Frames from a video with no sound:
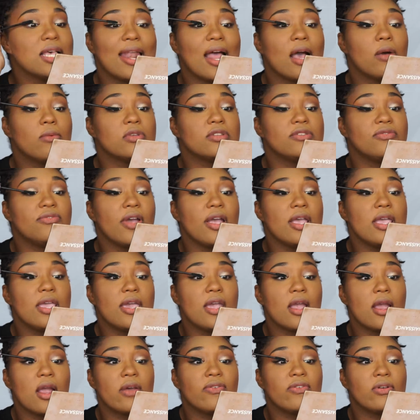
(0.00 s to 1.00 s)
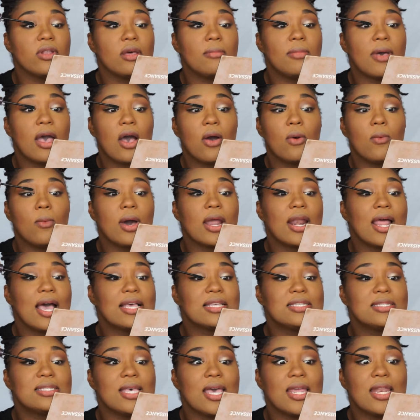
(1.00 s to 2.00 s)
I was very careful about what I
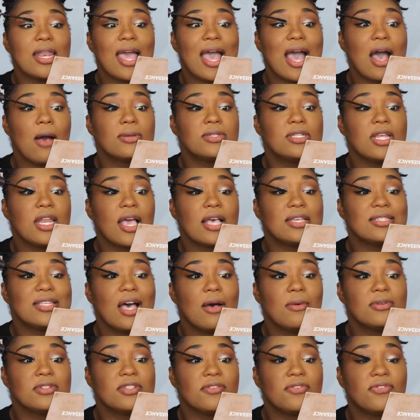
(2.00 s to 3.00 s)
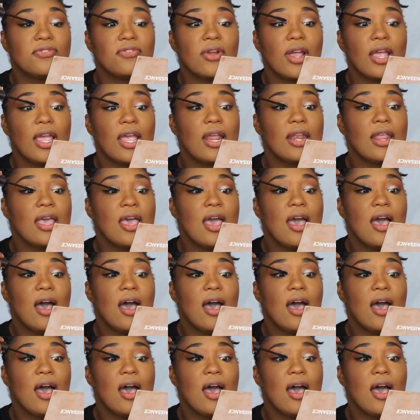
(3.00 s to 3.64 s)
said and how I said it, because I was afraid